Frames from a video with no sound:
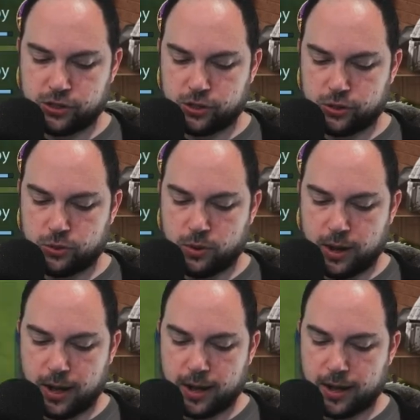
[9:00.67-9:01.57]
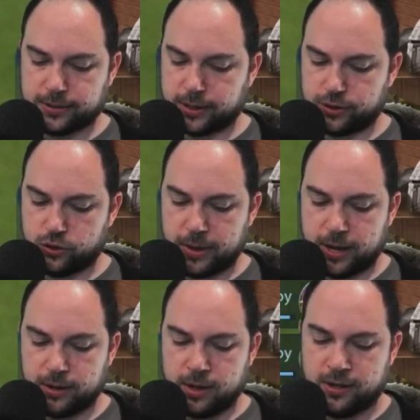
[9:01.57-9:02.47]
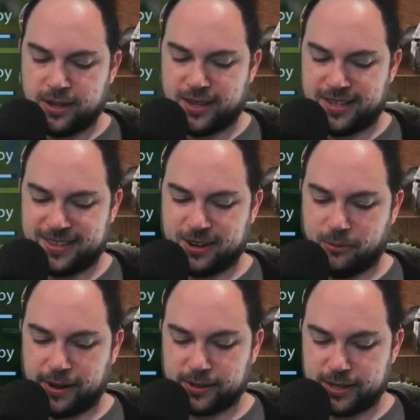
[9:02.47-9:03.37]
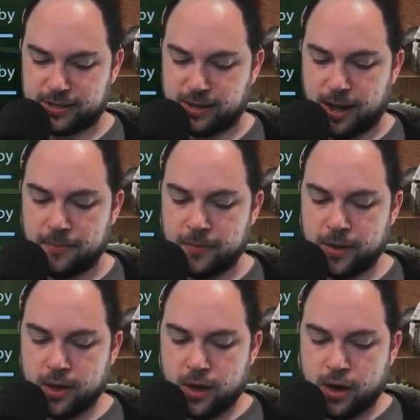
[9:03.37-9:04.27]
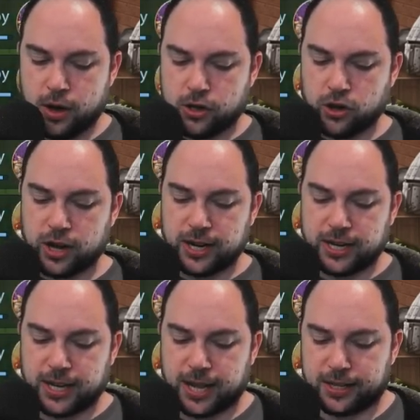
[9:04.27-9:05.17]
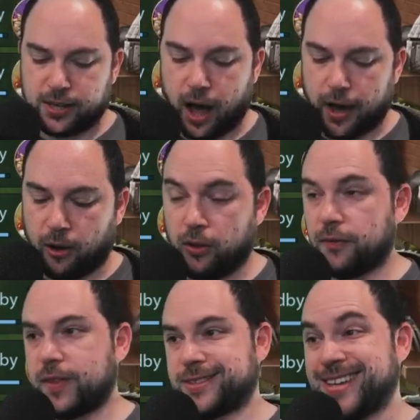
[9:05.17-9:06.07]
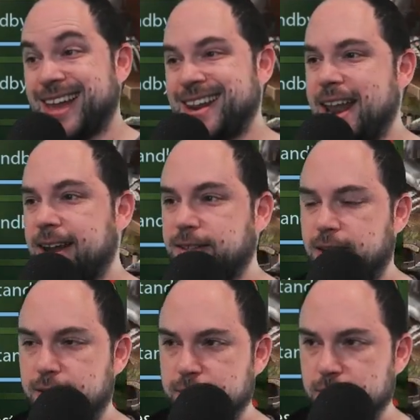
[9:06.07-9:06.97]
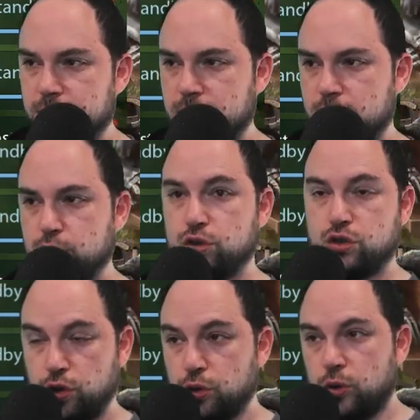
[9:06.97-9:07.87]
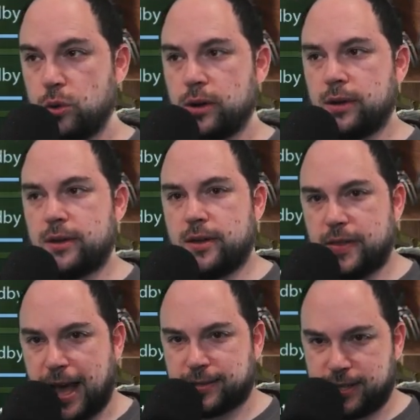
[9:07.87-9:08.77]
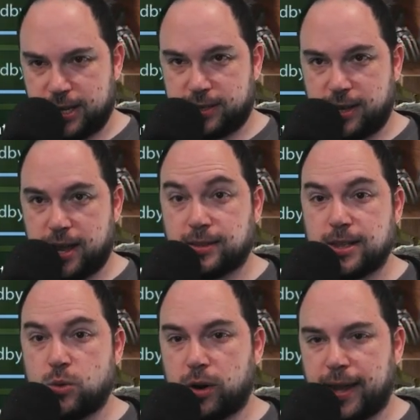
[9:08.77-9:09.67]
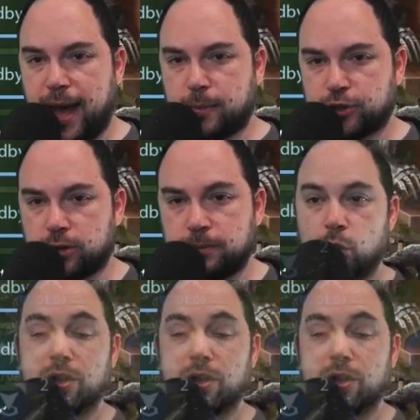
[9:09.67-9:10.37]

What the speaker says: to, as I zoom in correctly this time, you're going to need to get a tile that's connected to that city-state that you want to capture. Your